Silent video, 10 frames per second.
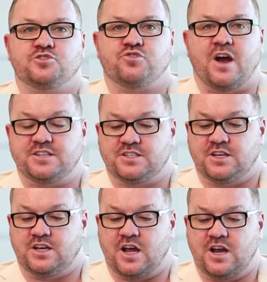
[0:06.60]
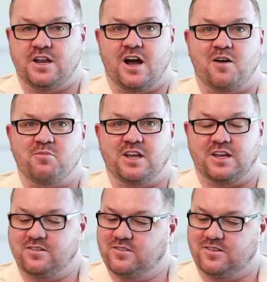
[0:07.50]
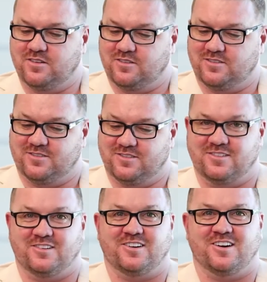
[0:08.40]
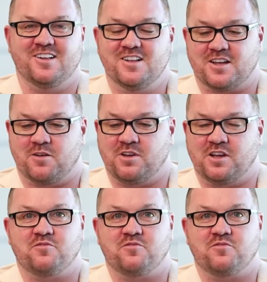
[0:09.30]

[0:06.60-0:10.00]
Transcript: Tracy and Hubby. Coming